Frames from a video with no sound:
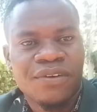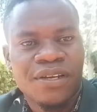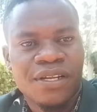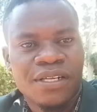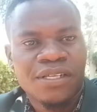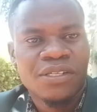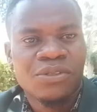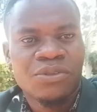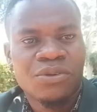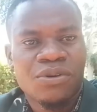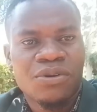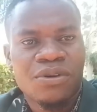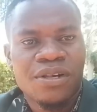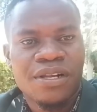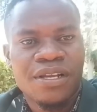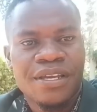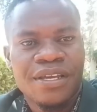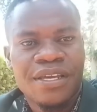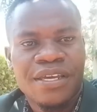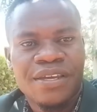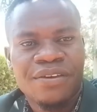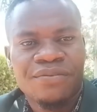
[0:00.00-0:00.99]
very
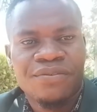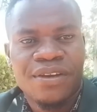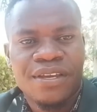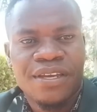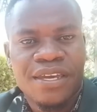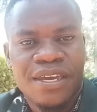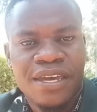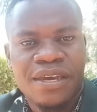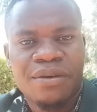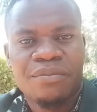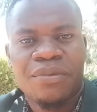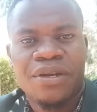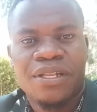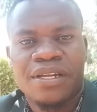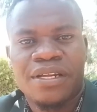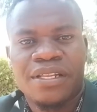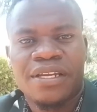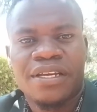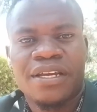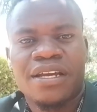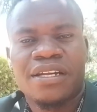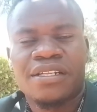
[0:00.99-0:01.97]
sorry if I came in
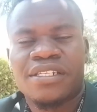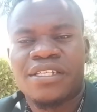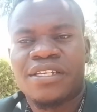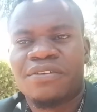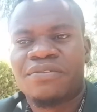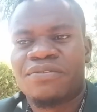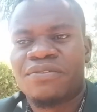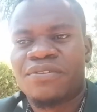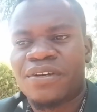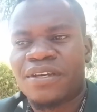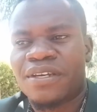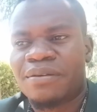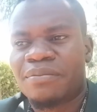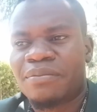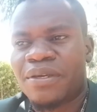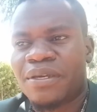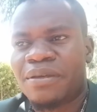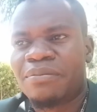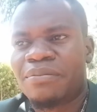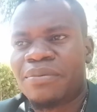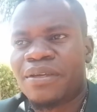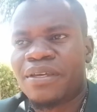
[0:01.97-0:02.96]
a negative way.
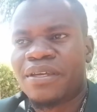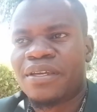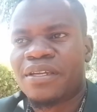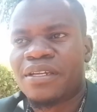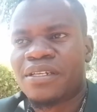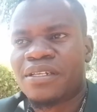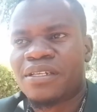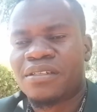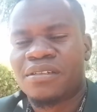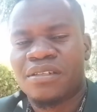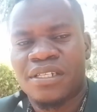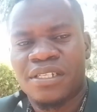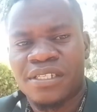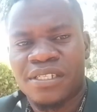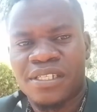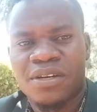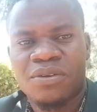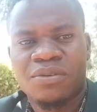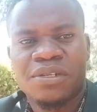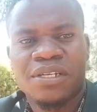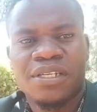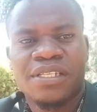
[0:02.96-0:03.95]
Maybe it
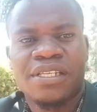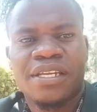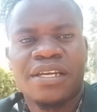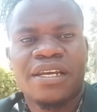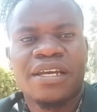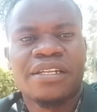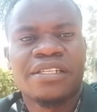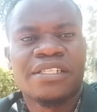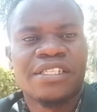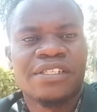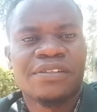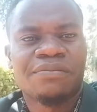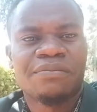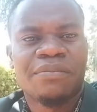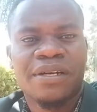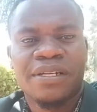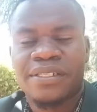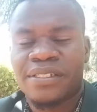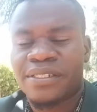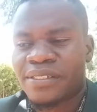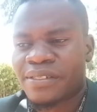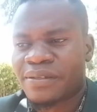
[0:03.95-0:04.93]
sounded negative,
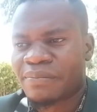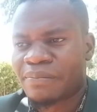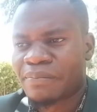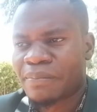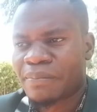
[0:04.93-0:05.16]
but